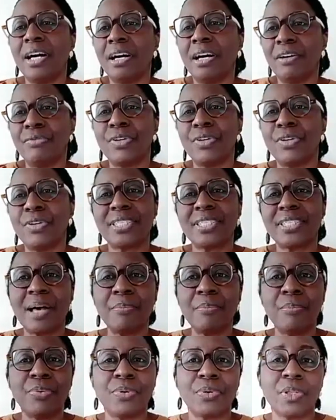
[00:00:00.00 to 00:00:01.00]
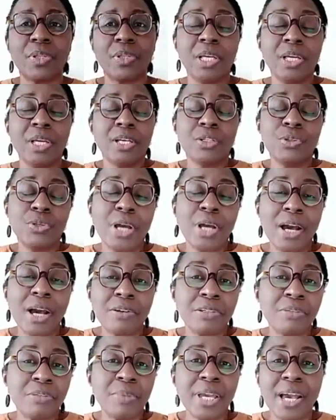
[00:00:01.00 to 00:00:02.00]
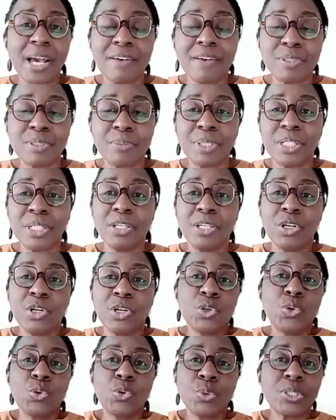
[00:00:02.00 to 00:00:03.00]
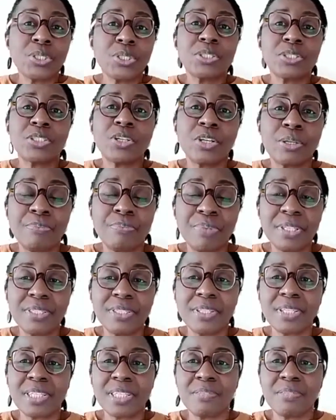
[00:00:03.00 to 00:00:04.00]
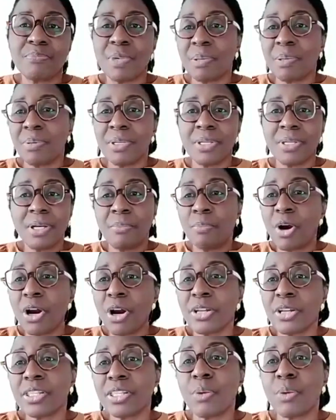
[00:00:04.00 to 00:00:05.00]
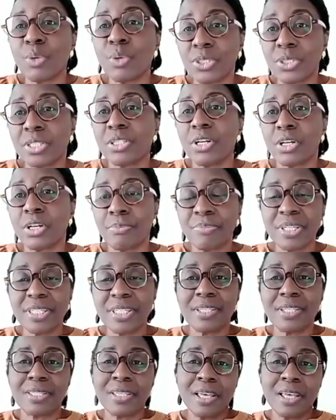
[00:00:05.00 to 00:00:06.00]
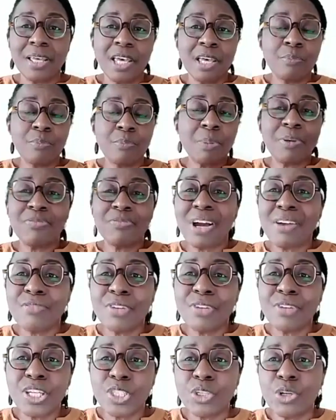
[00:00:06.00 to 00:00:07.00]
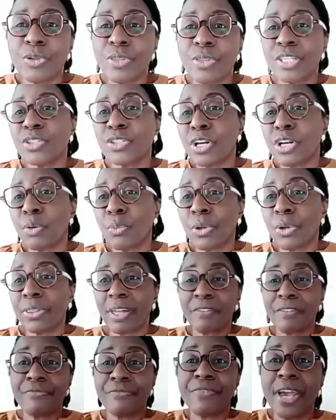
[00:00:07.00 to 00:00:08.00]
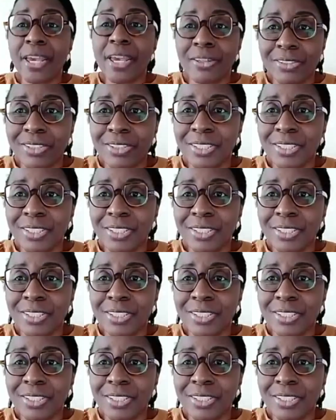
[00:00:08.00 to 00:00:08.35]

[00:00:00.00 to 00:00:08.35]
For example, you may have somebody who wants to start a business, maybe a partner that wants to start a business. Maybe 5 years ago, they started one that failed,